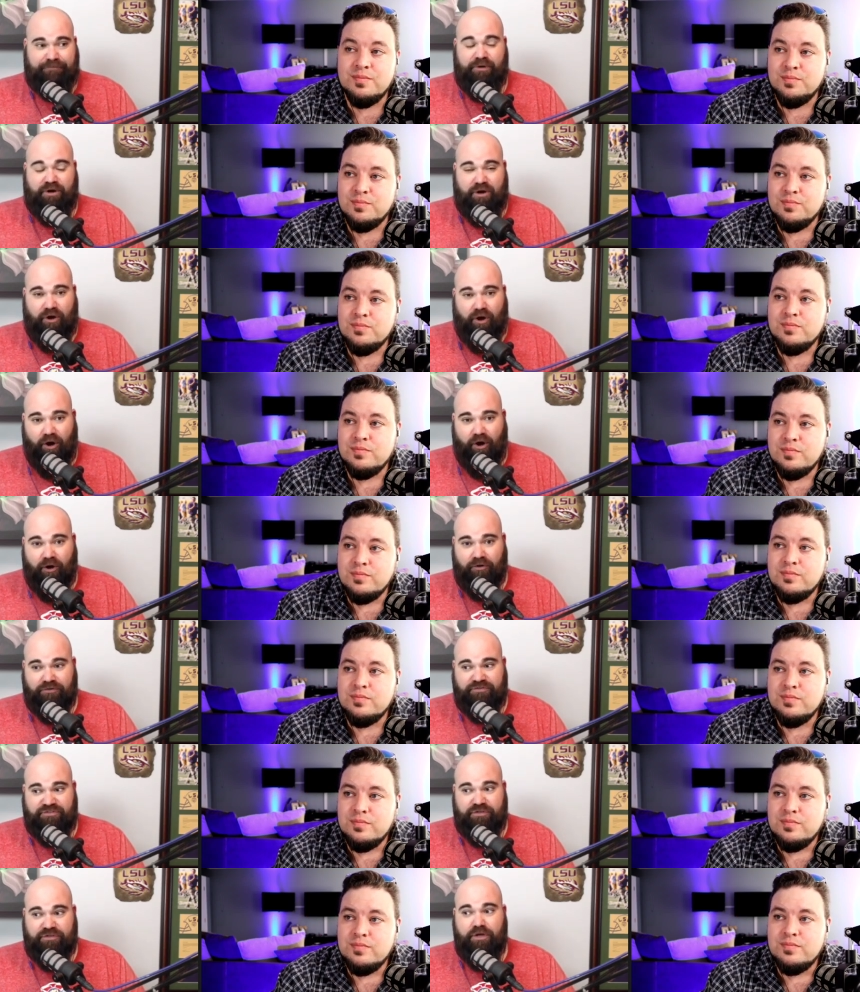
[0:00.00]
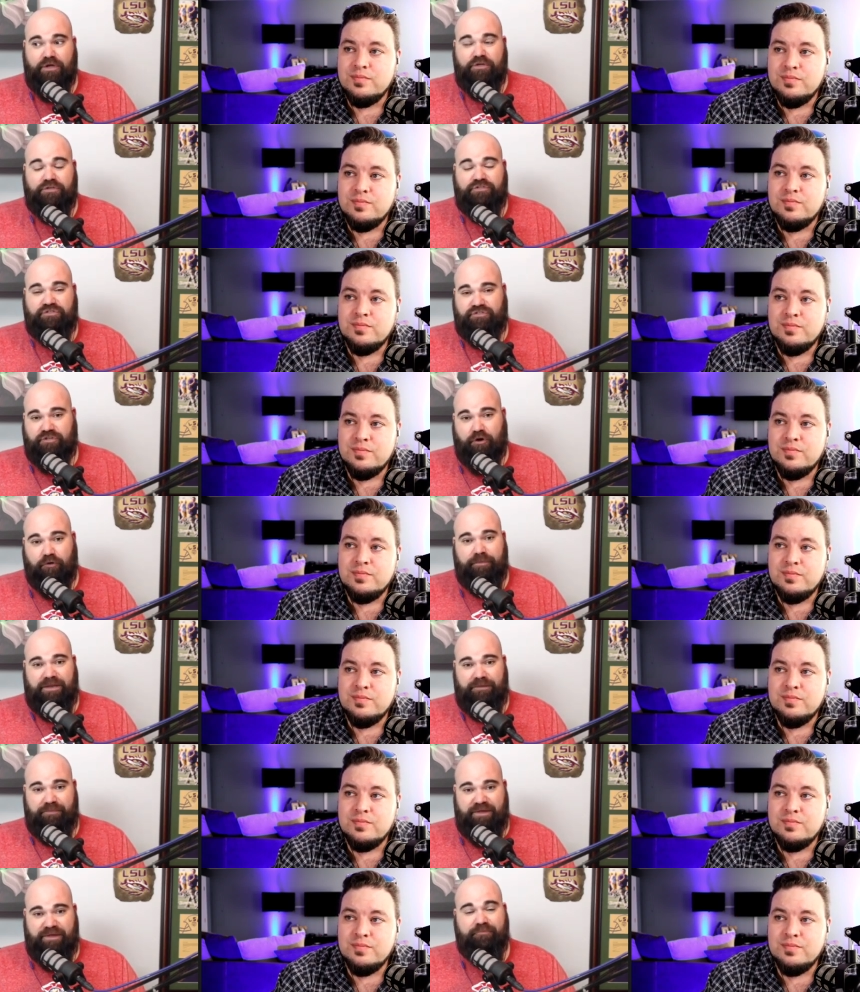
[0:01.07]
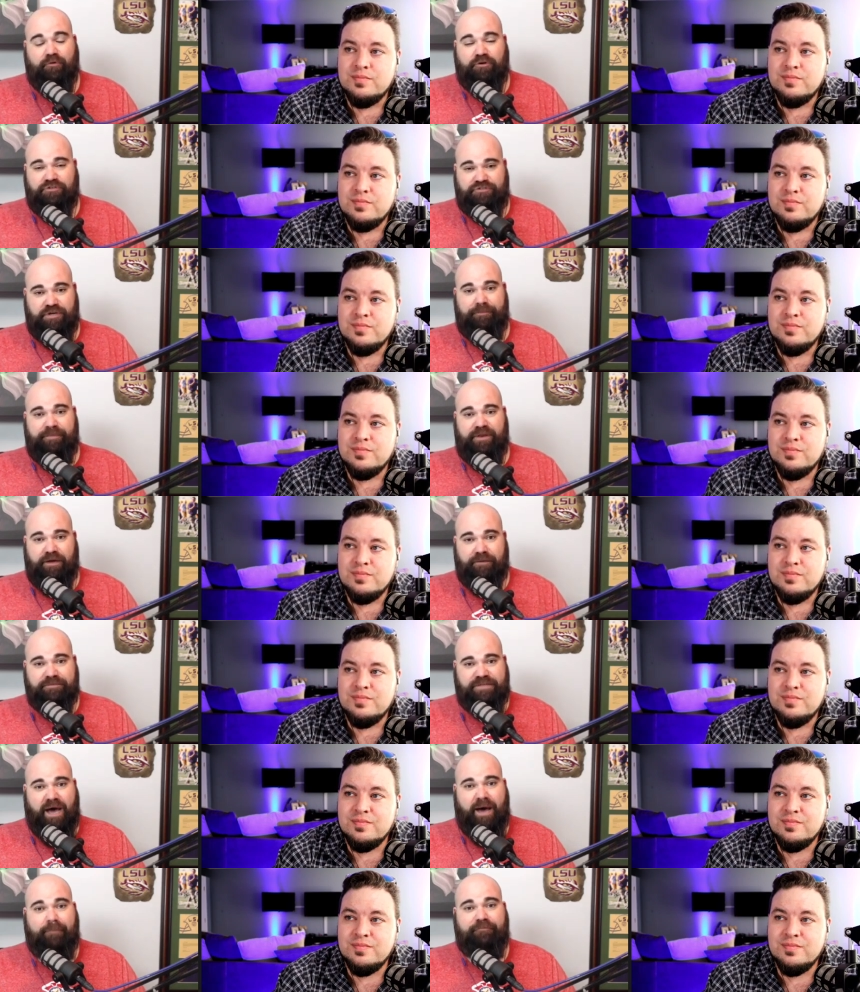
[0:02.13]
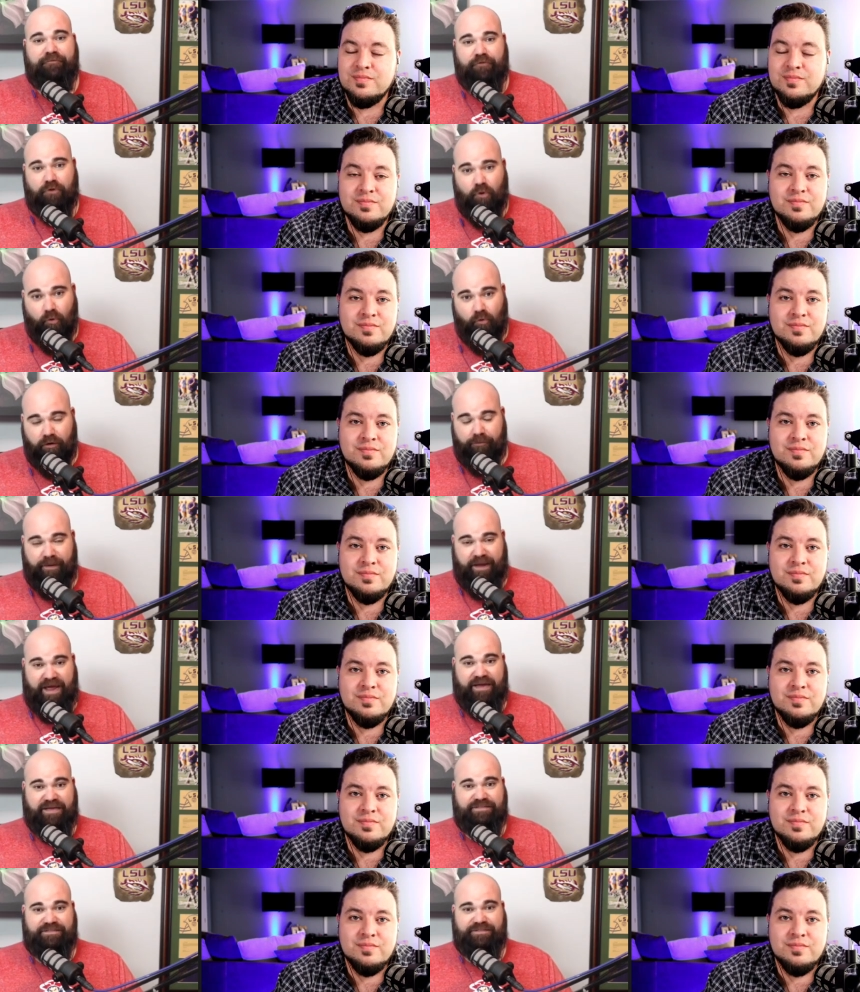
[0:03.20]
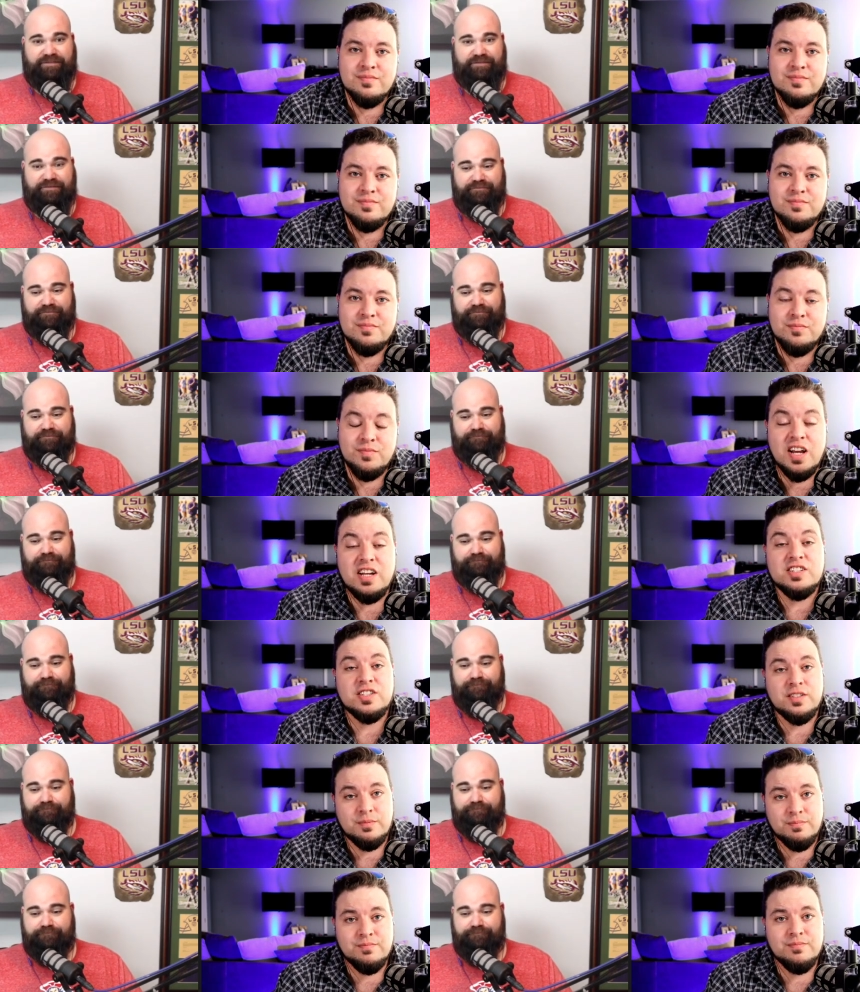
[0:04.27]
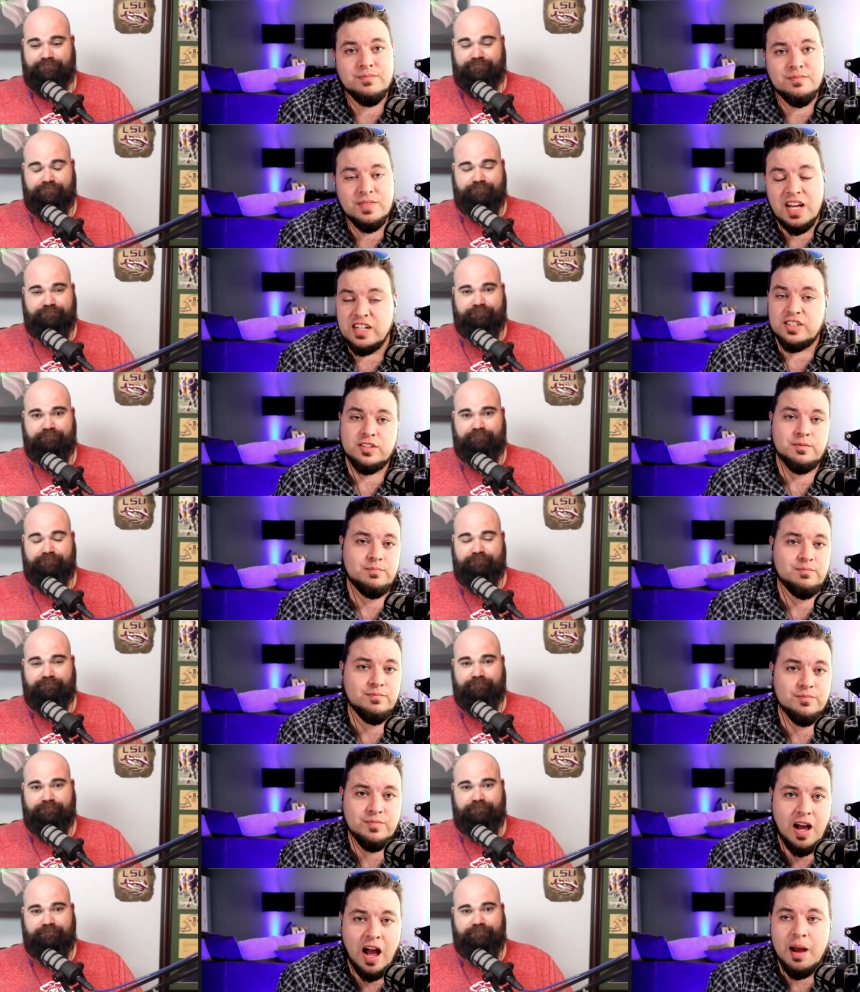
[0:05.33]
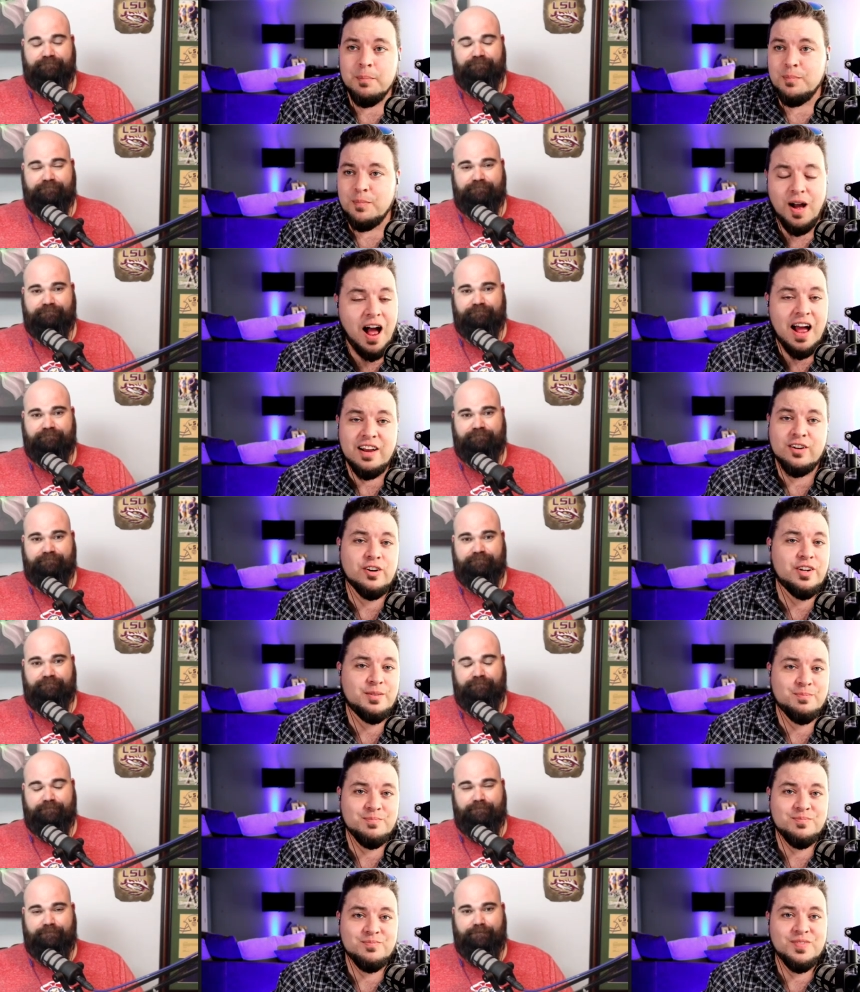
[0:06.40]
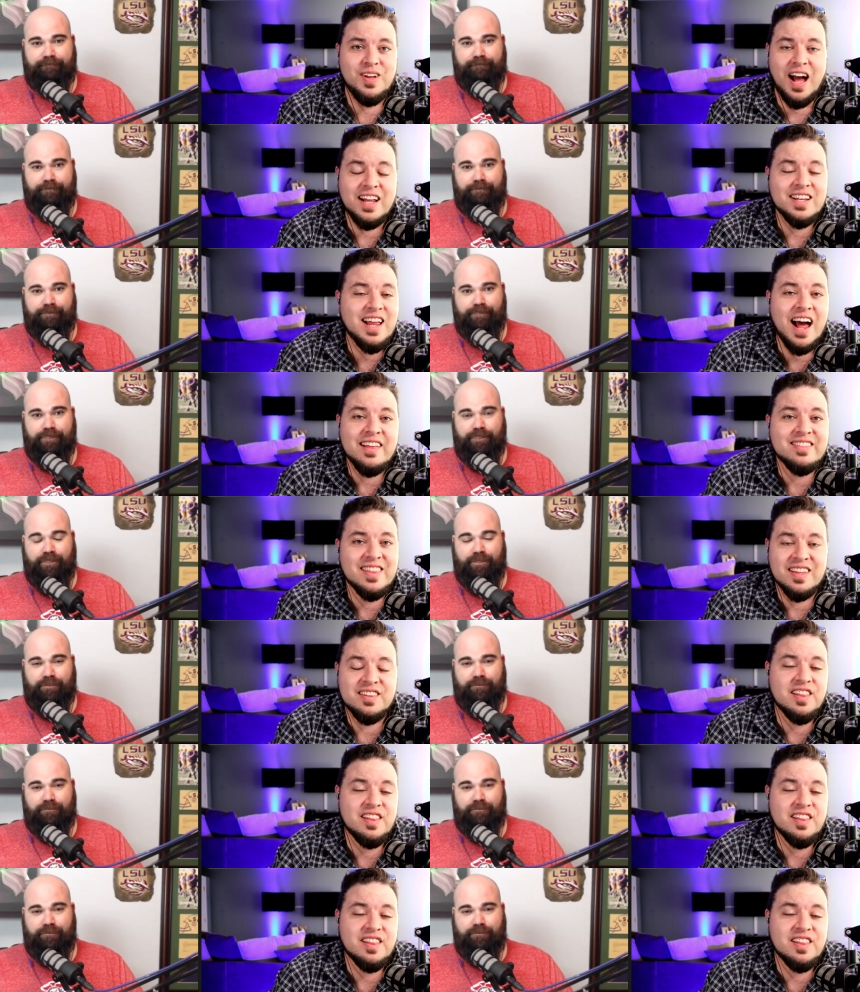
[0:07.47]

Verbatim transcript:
Speaker 1: because so many people are jumping up top for quarterbacks. Yes.
Speaker 2: Yes, I'm. I agree. I I think that